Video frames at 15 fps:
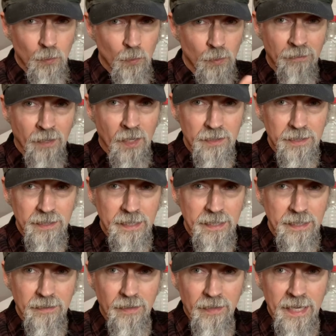We've all
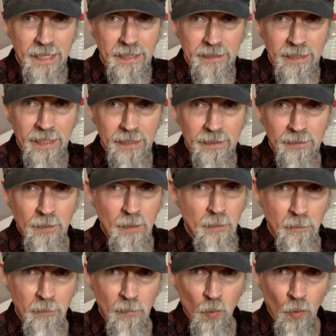seen things that
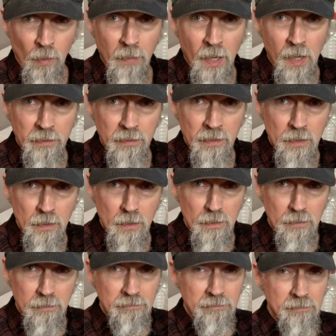were bought
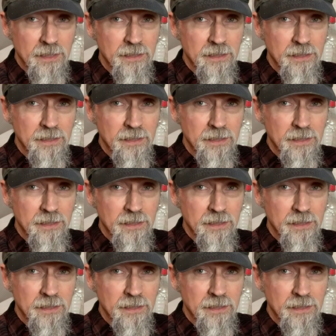new,